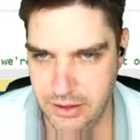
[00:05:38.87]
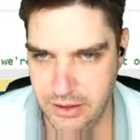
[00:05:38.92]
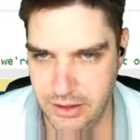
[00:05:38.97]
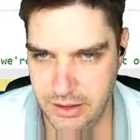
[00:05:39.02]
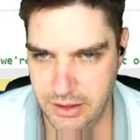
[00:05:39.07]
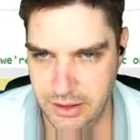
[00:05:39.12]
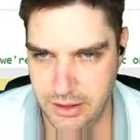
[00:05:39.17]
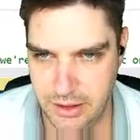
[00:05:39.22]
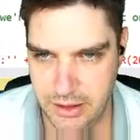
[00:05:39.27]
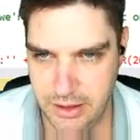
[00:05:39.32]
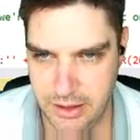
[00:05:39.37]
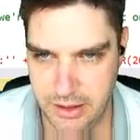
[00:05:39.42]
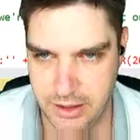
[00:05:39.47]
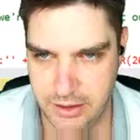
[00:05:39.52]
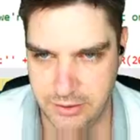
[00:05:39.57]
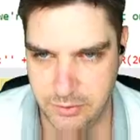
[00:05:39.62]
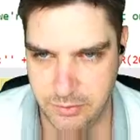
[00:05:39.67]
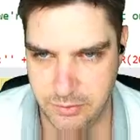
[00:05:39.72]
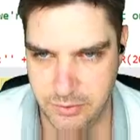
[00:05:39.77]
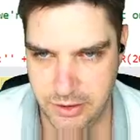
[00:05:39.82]
And
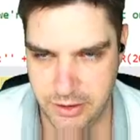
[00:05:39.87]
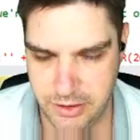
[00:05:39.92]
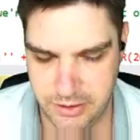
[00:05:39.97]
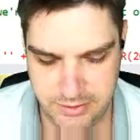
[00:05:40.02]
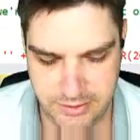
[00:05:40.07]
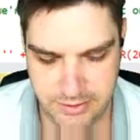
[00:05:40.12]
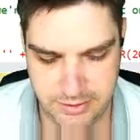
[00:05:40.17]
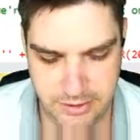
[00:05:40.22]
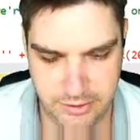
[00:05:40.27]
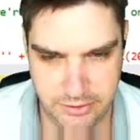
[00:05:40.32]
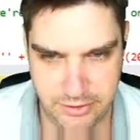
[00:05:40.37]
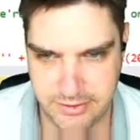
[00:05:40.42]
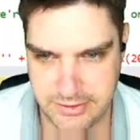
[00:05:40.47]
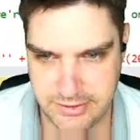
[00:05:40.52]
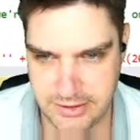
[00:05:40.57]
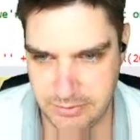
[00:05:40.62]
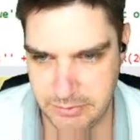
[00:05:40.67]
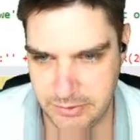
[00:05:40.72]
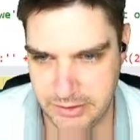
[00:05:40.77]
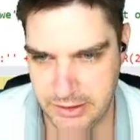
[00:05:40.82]
so we're going to declare another
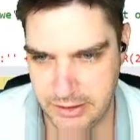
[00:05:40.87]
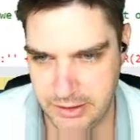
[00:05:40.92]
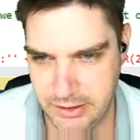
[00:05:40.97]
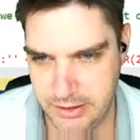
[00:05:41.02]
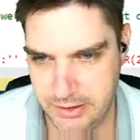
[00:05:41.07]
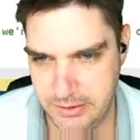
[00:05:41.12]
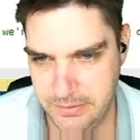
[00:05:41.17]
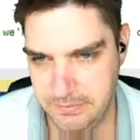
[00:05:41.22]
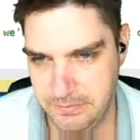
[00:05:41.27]
table in here.